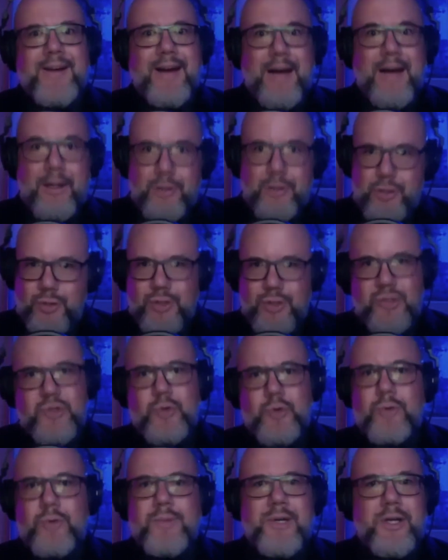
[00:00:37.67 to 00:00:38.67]
ultra
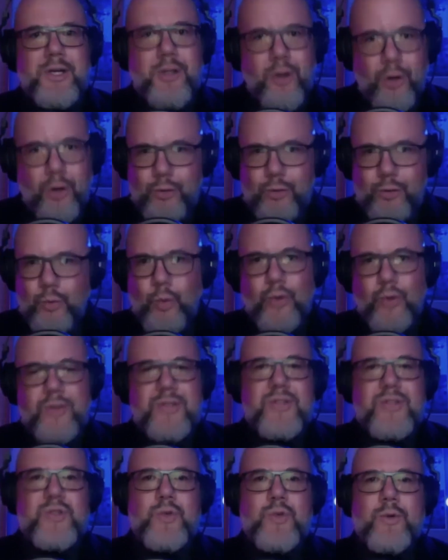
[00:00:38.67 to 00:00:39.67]
swimmer, cold
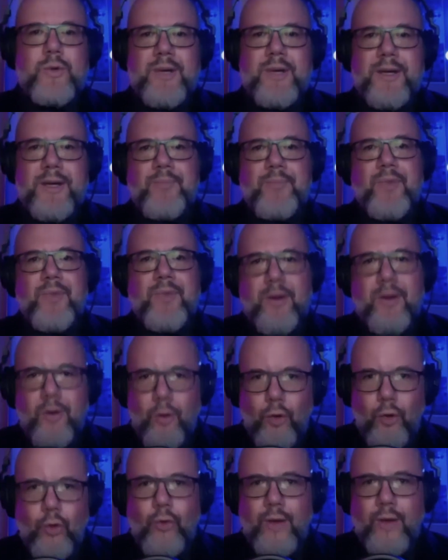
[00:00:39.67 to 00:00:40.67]
water swimmer,
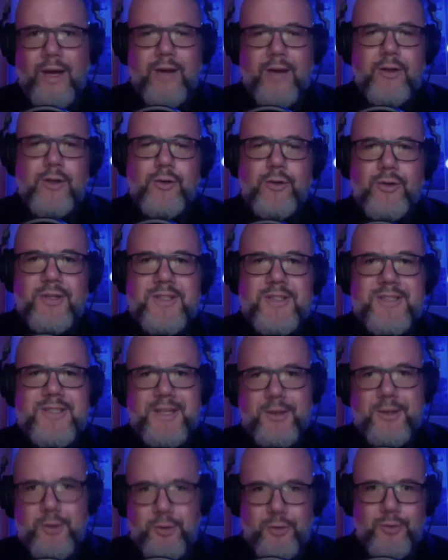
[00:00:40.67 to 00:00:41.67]
all-round
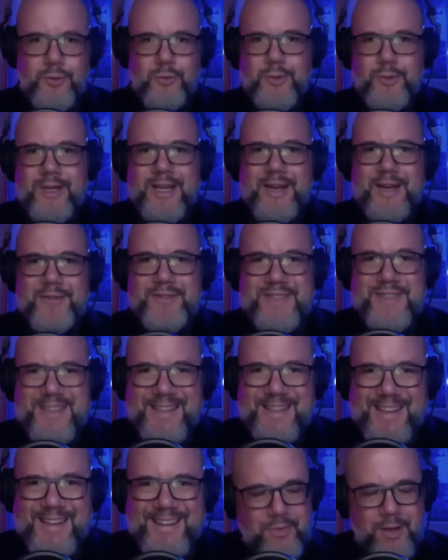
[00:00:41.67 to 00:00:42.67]
lunatic who we love
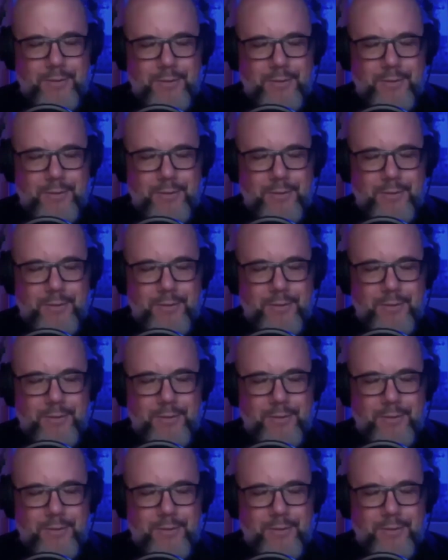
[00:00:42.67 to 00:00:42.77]
dearly.